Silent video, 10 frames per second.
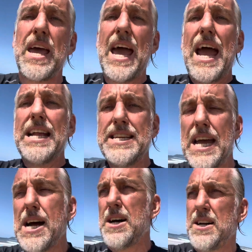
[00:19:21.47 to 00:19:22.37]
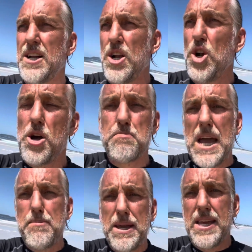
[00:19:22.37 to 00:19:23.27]
And yeah, look,
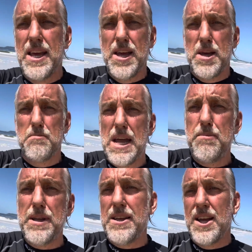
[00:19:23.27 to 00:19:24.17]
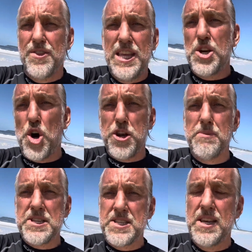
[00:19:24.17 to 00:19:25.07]
maybe the
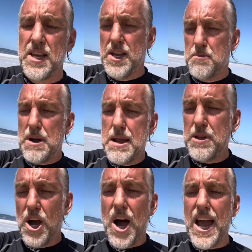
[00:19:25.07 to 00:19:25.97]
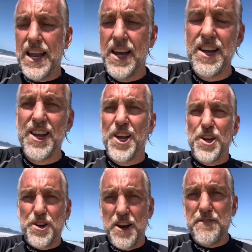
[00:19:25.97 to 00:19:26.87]
economist, maybe I
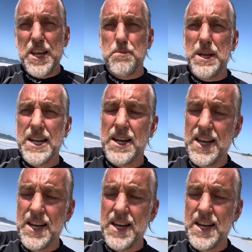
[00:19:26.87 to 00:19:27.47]
could invent a better